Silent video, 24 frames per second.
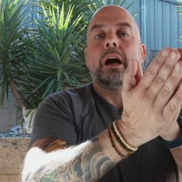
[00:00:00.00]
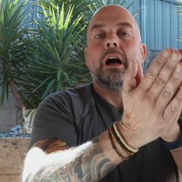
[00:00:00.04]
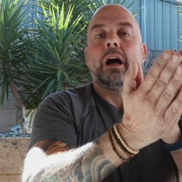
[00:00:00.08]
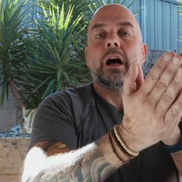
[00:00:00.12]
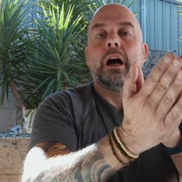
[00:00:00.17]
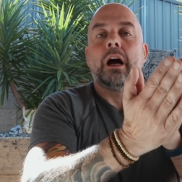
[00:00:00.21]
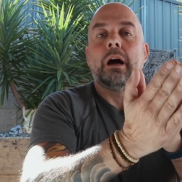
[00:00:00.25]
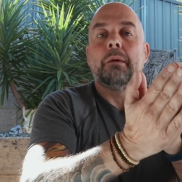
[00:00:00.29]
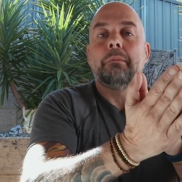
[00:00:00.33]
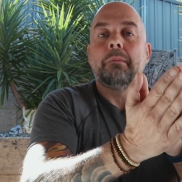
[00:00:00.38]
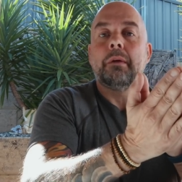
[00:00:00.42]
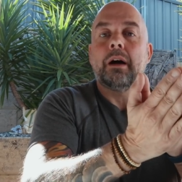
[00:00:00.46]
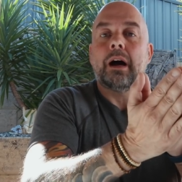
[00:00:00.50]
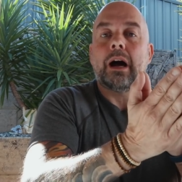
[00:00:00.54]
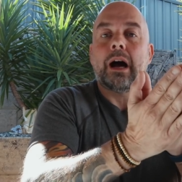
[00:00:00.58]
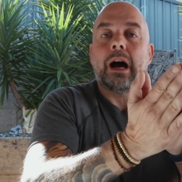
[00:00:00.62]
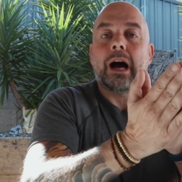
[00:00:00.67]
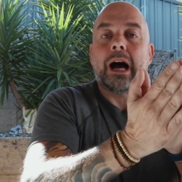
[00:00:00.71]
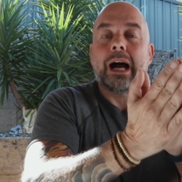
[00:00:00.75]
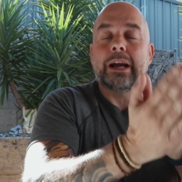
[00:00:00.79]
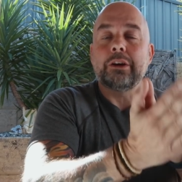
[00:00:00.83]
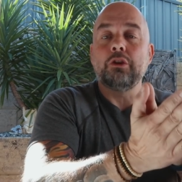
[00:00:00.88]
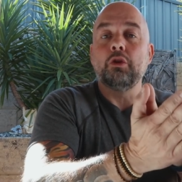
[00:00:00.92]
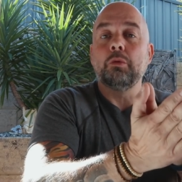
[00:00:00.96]
um,
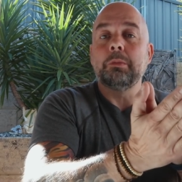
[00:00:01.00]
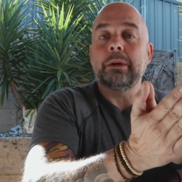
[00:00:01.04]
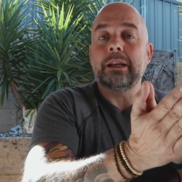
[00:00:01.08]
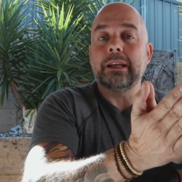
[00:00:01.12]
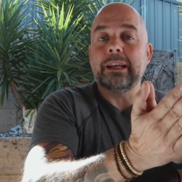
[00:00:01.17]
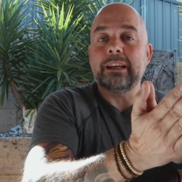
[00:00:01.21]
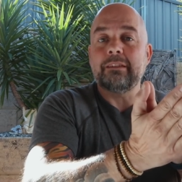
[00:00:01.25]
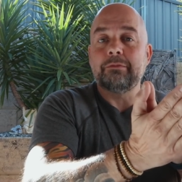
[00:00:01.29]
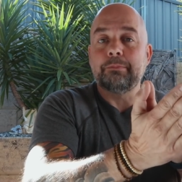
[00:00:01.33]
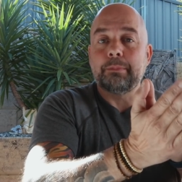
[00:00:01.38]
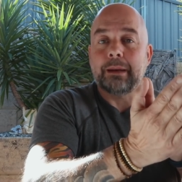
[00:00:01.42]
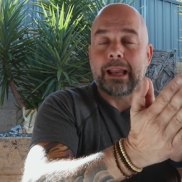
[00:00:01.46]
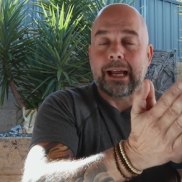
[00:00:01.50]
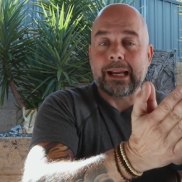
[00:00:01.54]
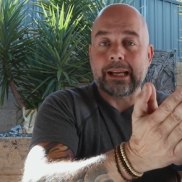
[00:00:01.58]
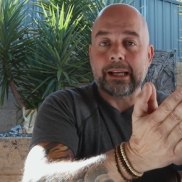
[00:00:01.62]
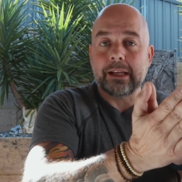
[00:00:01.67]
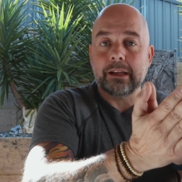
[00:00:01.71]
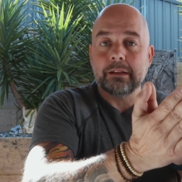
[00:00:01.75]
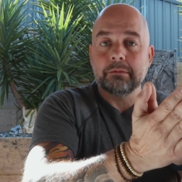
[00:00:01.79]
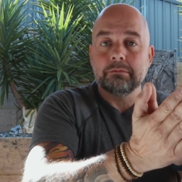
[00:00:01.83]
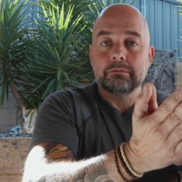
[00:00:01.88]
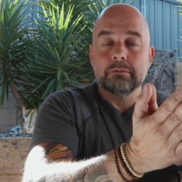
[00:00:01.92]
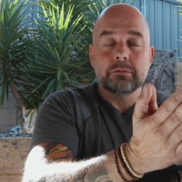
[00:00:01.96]
I normally leave
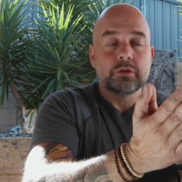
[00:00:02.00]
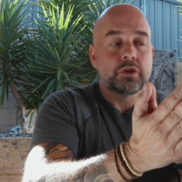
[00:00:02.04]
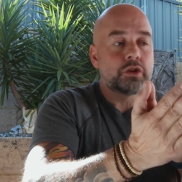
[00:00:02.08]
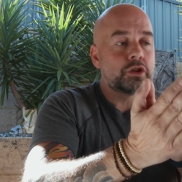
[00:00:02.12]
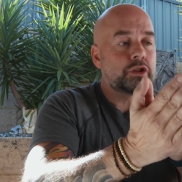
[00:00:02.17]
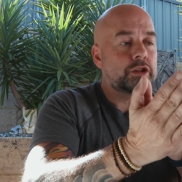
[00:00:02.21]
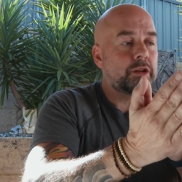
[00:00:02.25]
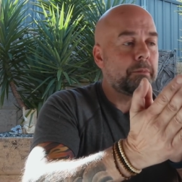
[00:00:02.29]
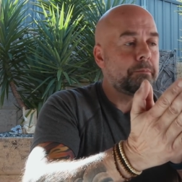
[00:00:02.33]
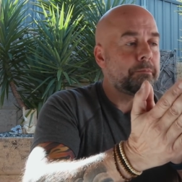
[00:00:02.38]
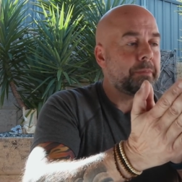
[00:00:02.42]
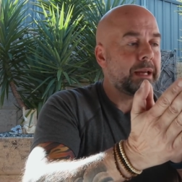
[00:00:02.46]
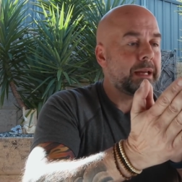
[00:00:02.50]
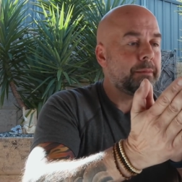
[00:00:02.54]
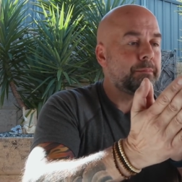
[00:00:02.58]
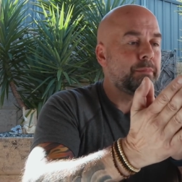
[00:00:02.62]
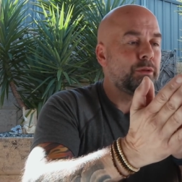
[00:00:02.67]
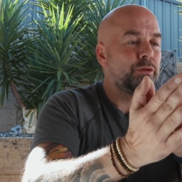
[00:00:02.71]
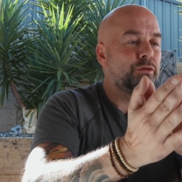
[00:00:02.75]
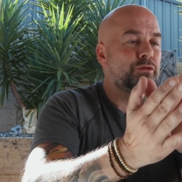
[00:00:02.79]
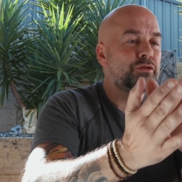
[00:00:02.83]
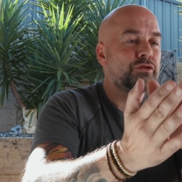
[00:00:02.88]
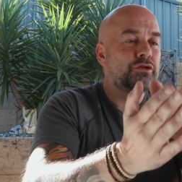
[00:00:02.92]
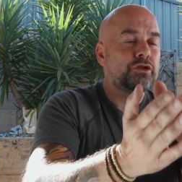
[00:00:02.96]
blank some
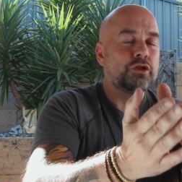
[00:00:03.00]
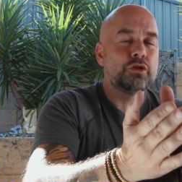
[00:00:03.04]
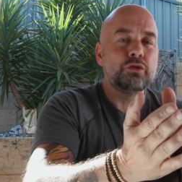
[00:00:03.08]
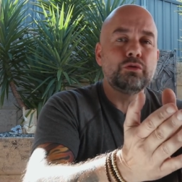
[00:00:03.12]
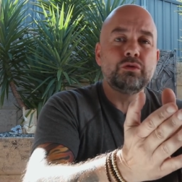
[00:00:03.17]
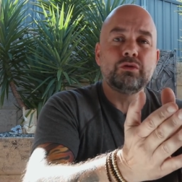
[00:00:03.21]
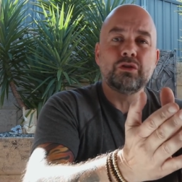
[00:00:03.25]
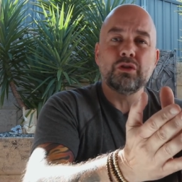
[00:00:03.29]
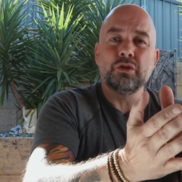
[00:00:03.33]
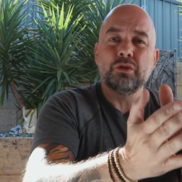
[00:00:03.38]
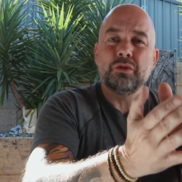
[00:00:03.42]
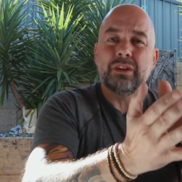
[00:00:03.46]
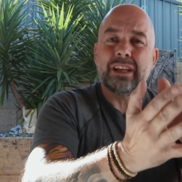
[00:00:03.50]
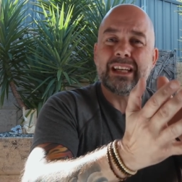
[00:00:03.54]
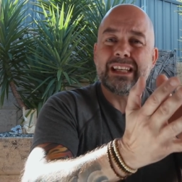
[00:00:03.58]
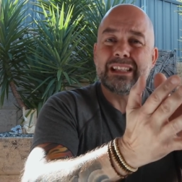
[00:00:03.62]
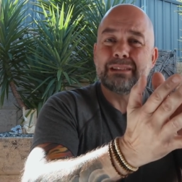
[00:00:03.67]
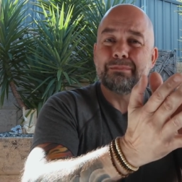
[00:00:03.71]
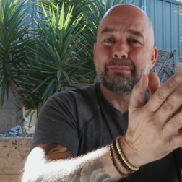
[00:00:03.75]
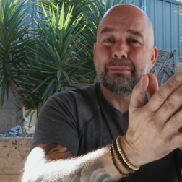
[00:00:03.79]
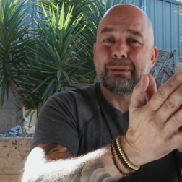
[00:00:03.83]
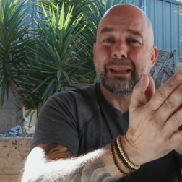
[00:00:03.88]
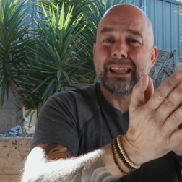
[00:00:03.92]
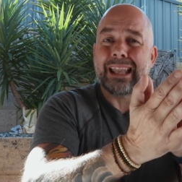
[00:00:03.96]
people do do
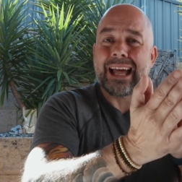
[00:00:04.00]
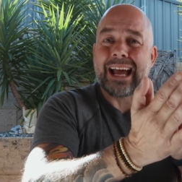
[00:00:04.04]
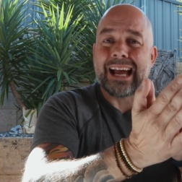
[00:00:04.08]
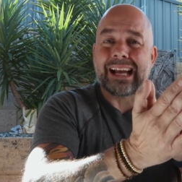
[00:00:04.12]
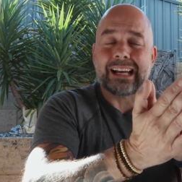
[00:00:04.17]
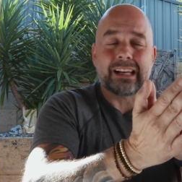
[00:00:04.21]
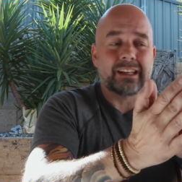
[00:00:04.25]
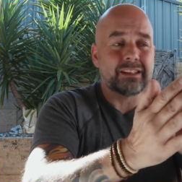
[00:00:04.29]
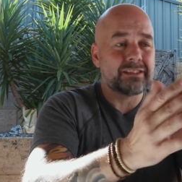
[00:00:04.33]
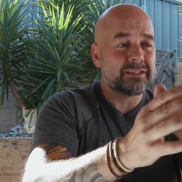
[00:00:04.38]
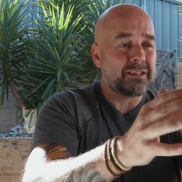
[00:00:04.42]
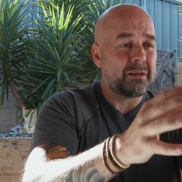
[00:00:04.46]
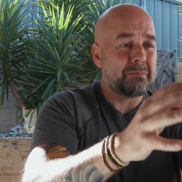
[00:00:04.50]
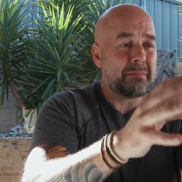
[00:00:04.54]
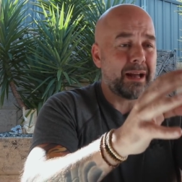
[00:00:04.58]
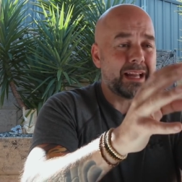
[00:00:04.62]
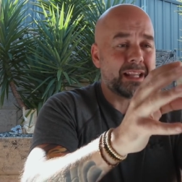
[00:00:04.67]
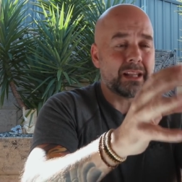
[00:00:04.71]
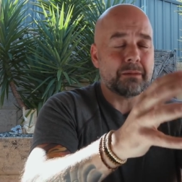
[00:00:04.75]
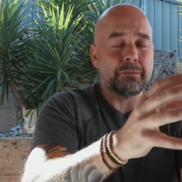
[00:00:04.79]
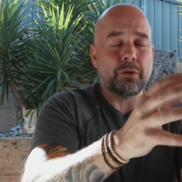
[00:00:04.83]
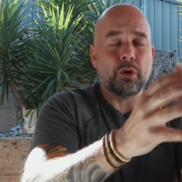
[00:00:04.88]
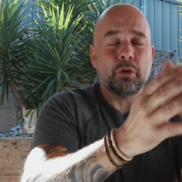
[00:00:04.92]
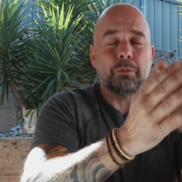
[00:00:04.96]
these black so
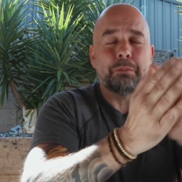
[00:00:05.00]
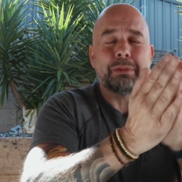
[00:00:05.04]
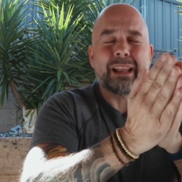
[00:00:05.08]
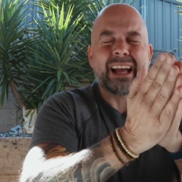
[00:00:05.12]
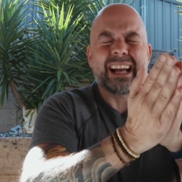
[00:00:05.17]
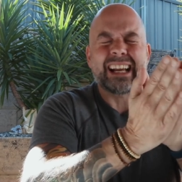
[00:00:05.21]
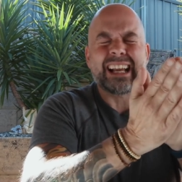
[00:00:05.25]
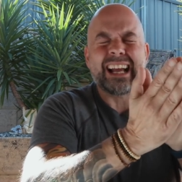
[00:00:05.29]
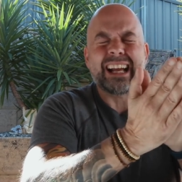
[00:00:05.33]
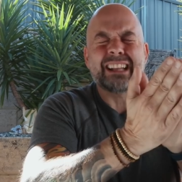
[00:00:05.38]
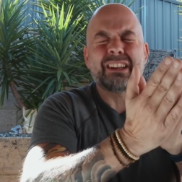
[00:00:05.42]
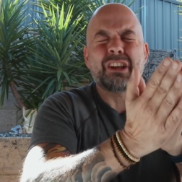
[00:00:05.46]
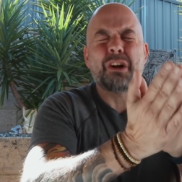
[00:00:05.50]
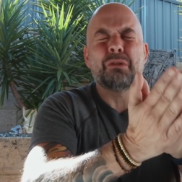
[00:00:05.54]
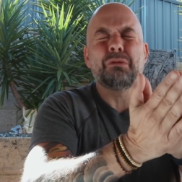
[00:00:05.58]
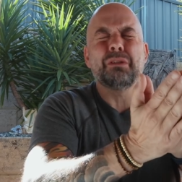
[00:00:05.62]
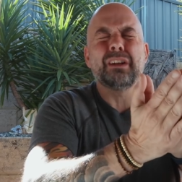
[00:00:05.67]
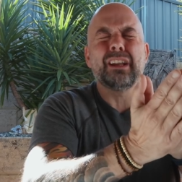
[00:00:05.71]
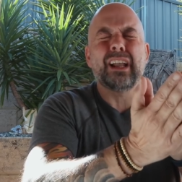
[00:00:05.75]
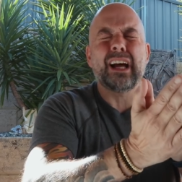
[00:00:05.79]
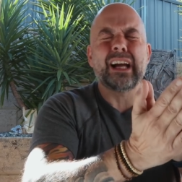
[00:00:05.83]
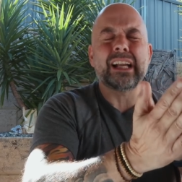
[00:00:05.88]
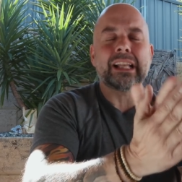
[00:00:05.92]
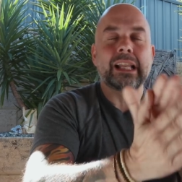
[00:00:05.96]
make them all black i don't
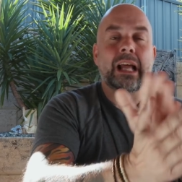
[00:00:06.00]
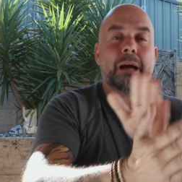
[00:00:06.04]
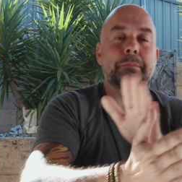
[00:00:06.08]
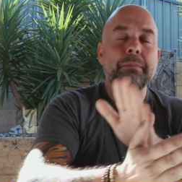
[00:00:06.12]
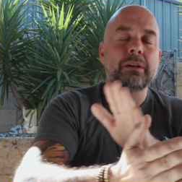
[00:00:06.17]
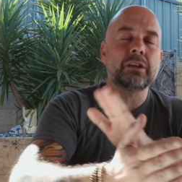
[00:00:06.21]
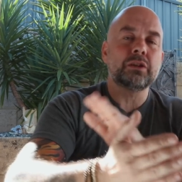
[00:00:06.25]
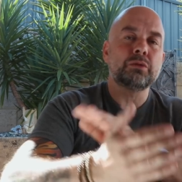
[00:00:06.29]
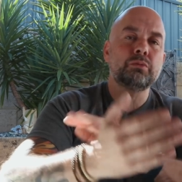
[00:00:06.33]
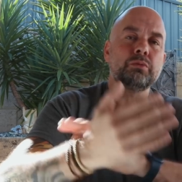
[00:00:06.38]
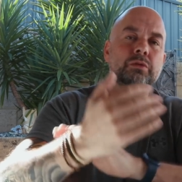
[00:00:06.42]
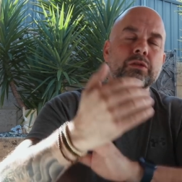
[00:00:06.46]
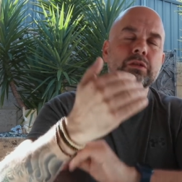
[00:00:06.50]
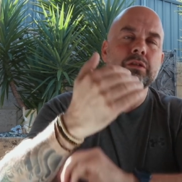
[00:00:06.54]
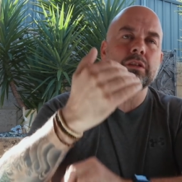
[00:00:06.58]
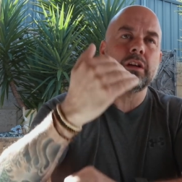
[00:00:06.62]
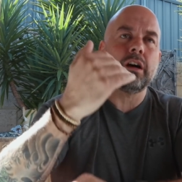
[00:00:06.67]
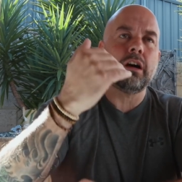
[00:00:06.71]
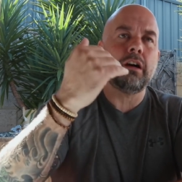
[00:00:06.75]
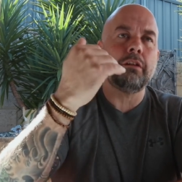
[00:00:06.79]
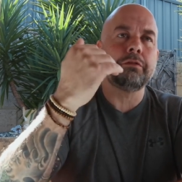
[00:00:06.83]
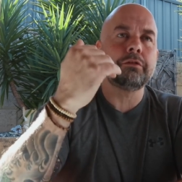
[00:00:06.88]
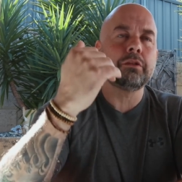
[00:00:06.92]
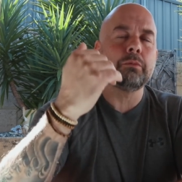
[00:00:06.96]
like that because
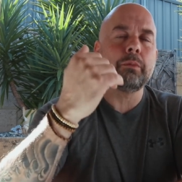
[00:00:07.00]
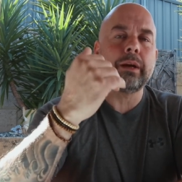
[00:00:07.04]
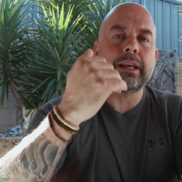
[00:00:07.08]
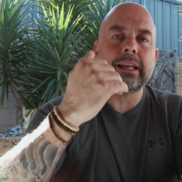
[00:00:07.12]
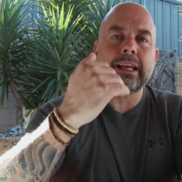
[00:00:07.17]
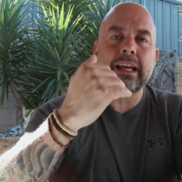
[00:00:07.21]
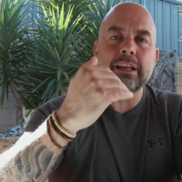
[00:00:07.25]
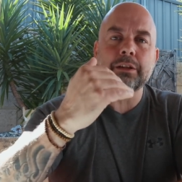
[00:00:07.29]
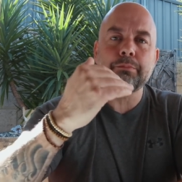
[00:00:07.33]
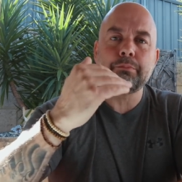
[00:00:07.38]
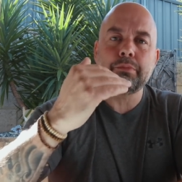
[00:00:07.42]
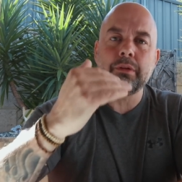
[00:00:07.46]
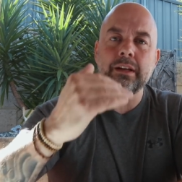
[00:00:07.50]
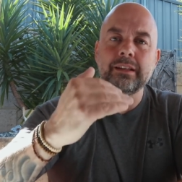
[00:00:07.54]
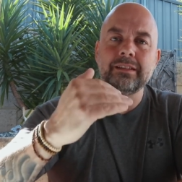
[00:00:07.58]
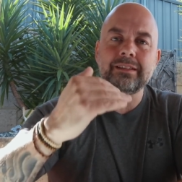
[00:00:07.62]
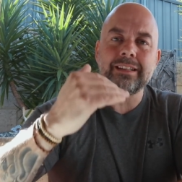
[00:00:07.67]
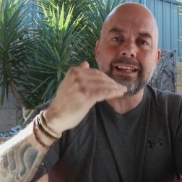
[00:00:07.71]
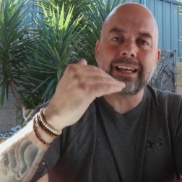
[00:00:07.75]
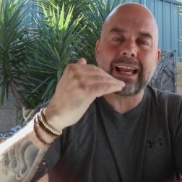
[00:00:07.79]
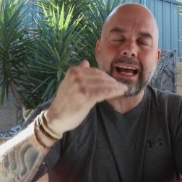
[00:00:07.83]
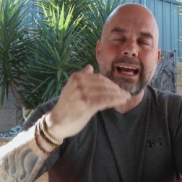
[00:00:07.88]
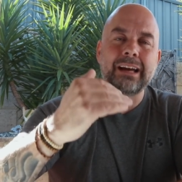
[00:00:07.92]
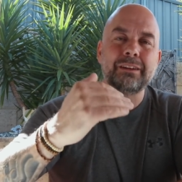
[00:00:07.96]
often when it gets
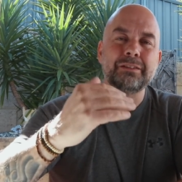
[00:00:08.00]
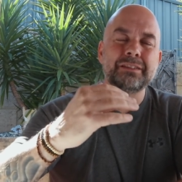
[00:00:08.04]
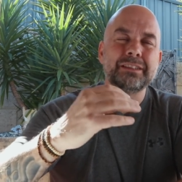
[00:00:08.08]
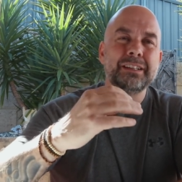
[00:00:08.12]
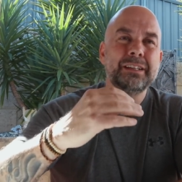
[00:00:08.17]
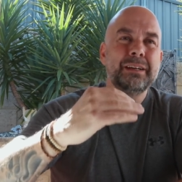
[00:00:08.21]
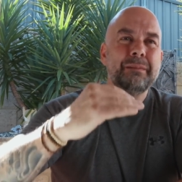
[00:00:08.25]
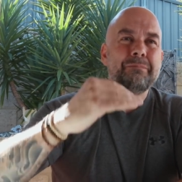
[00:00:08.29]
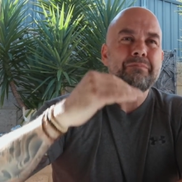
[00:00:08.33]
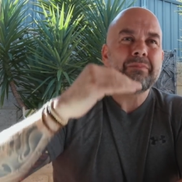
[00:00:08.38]
printed out